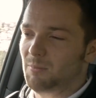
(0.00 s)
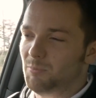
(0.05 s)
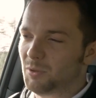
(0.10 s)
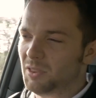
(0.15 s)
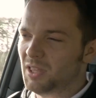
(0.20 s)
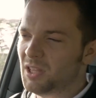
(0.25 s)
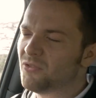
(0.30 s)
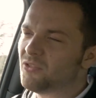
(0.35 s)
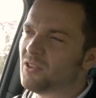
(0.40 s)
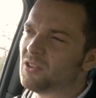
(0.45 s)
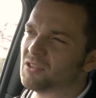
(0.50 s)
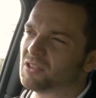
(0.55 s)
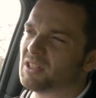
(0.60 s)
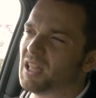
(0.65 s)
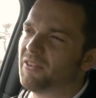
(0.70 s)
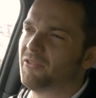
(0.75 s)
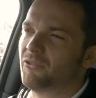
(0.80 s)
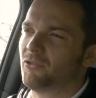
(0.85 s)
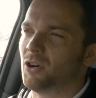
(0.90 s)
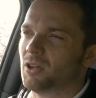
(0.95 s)
But this feels
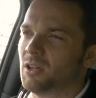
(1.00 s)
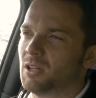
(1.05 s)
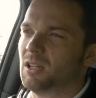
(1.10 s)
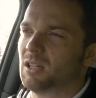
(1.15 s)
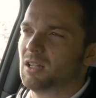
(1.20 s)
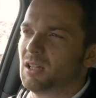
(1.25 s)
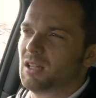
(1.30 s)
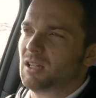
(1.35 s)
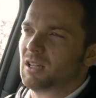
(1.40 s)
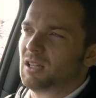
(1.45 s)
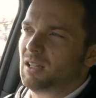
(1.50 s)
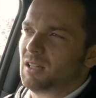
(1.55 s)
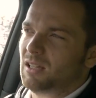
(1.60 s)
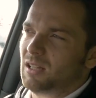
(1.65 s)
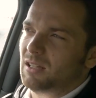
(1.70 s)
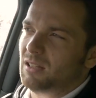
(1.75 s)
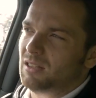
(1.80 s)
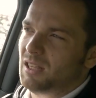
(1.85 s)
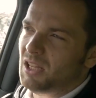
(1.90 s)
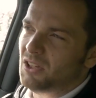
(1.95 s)
different.
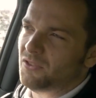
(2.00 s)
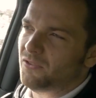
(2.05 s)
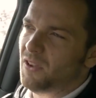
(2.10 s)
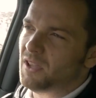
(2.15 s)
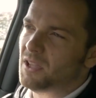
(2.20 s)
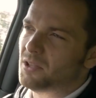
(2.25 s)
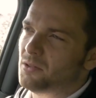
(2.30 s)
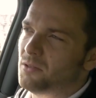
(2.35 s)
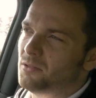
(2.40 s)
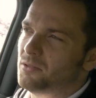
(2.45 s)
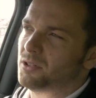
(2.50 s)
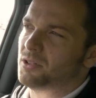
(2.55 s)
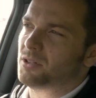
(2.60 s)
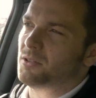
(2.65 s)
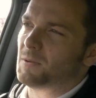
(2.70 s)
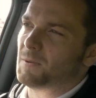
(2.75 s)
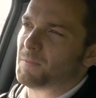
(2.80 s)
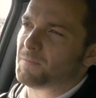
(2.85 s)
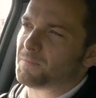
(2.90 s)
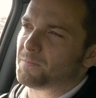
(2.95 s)
This
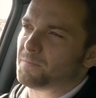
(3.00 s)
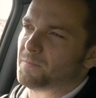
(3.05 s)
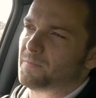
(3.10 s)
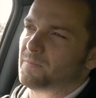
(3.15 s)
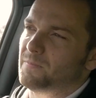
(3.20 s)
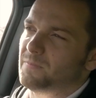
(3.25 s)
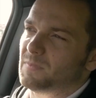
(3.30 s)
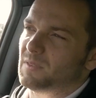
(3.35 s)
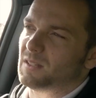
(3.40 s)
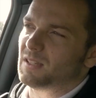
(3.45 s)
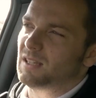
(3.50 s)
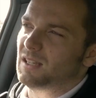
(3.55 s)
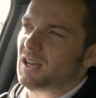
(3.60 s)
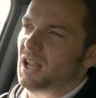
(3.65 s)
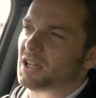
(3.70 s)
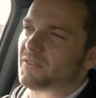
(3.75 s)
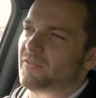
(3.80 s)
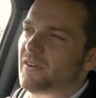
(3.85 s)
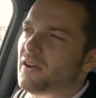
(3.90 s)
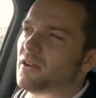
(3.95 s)
feels
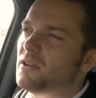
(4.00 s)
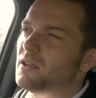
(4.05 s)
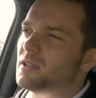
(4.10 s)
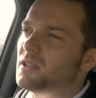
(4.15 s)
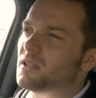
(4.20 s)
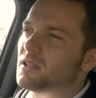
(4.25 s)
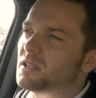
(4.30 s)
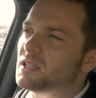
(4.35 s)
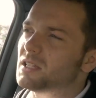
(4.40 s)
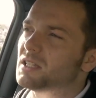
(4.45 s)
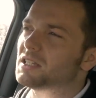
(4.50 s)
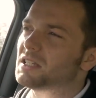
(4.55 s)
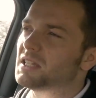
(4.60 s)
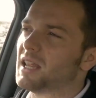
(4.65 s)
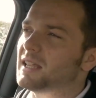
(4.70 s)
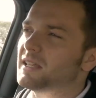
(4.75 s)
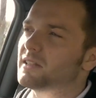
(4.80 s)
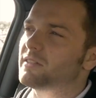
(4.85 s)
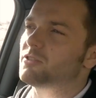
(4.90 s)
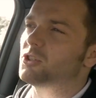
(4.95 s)
like a very
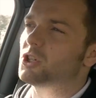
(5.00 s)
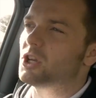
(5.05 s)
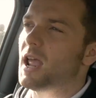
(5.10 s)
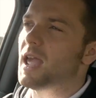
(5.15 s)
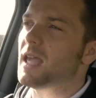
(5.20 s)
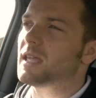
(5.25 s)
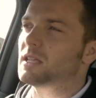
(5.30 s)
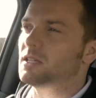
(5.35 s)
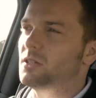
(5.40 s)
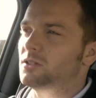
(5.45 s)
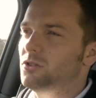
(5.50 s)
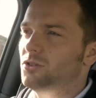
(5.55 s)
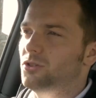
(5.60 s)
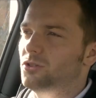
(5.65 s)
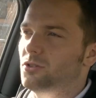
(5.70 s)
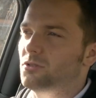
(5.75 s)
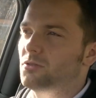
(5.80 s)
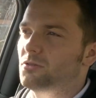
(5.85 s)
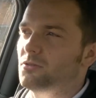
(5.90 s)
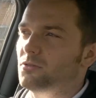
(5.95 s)
distinct
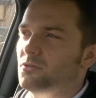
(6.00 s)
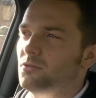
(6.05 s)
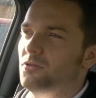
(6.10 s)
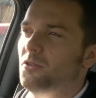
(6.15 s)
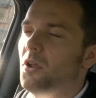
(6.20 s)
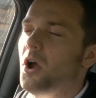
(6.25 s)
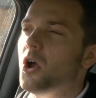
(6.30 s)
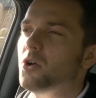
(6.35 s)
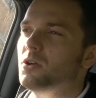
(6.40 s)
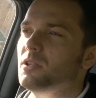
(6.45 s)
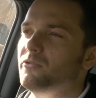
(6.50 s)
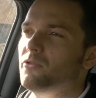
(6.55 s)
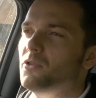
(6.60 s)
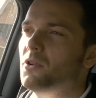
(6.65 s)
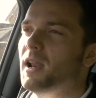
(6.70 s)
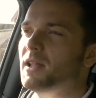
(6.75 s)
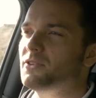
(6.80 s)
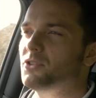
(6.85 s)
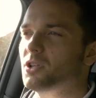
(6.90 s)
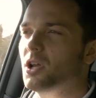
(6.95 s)
change, not only
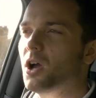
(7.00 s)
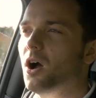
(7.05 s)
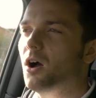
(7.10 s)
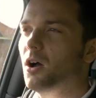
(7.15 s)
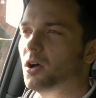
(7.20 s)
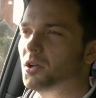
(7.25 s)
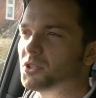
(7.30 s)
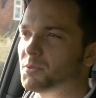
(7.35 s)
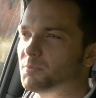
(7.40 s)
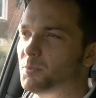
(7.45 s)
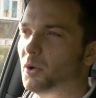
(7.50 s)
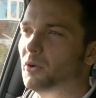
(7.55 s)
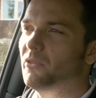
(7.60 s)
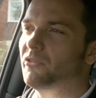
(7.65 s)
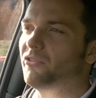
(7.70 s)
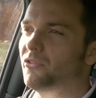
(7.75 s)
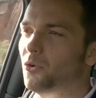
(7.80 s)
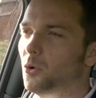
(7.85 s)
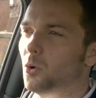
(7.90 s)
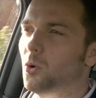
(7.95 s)
for electric cars,
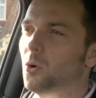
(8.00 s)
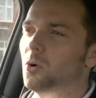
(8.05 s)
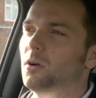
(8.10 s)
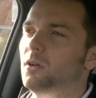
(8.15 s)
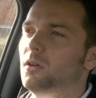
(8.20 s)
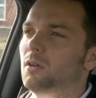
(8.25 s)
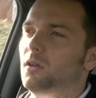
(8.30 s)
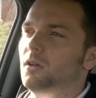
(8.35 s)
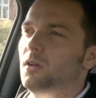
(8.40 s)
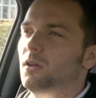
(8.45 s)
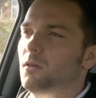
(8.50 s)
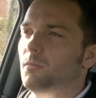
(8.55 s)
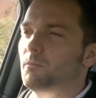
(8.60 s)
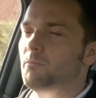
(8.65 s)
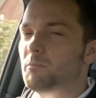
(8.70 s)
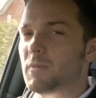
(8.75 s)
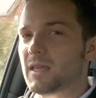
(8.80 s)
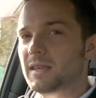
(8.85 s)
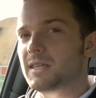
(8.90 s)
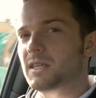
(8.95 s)
but for
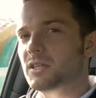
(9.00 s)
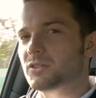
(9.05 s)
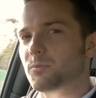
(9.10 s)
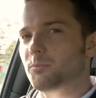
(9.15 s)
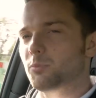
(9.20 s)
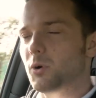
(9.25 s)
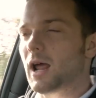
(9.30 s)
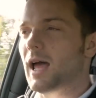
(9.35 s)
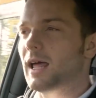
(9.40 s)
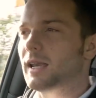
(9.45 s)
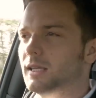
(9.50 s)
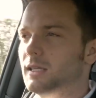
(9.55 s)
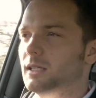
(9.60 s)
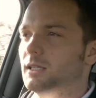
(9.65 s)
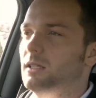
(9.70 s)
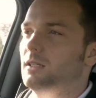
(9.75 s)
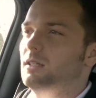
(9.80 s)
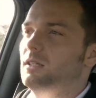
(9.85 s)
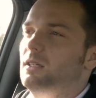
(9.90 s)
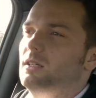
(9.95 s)
Mini as a
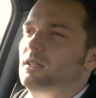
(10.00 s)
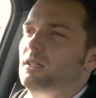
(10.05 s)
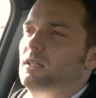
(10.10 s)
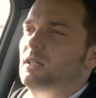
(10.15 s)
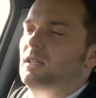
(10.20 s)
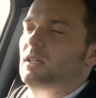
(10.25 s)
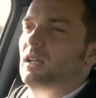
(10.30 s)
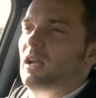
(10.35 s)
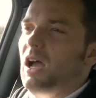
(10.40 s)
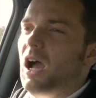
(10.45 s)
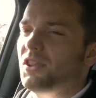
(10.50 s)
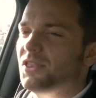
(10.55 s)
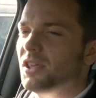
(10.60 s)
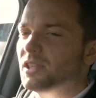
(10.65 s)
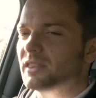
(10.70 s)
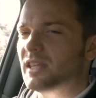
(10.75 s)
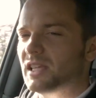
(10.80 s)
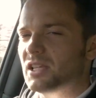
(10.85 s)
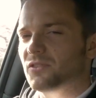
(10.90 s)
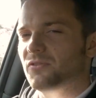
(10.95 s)
brand. I
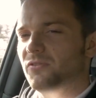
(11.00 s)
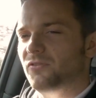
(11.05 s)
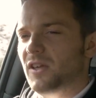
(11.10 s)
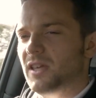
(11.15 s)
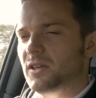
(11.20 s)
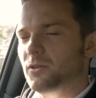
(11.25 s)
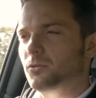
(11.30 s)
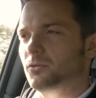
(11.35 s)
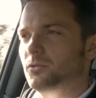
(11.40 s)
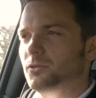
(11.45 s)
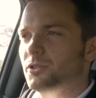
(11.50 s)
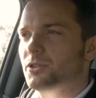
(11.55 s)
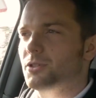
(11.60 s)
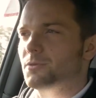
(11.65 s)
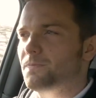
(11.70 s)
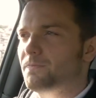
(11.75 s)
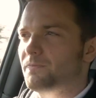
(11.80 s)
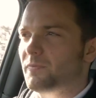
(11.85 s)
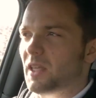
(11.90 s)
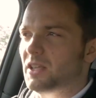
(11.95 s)
think this
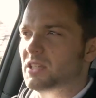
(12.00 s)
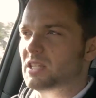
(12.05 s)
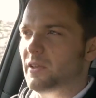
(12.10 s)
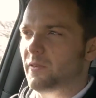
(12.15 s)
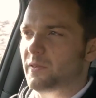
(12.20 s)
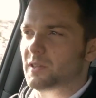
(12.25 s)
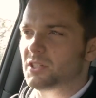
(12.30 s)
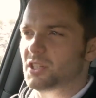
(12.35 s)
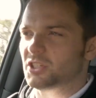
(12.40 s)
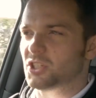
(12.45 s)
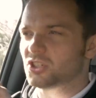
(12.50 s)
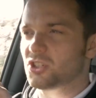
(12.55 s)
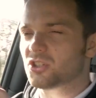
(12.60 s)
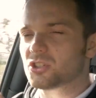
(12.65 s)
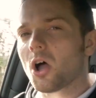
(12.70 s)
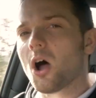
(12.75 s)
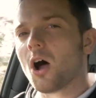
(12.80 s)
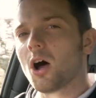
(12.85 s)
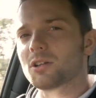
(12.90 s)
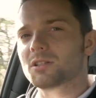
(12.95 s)
feels as if it's the
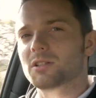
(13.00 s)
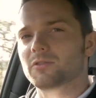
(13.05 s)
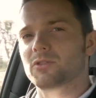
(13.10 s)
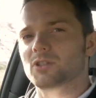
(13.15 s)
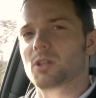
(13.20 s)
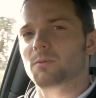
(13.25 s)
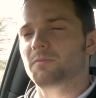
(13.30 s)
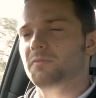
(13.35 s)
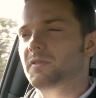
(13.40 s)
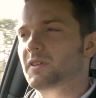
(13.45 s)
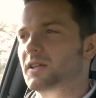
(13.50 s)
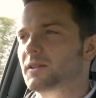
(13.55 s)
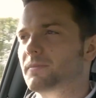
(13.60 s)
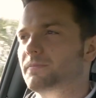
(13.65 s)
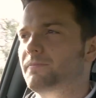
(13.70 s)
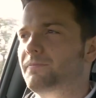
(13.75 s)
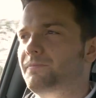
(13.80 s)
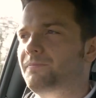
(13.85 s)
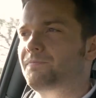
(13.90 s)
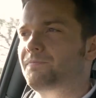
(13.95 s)
start of something.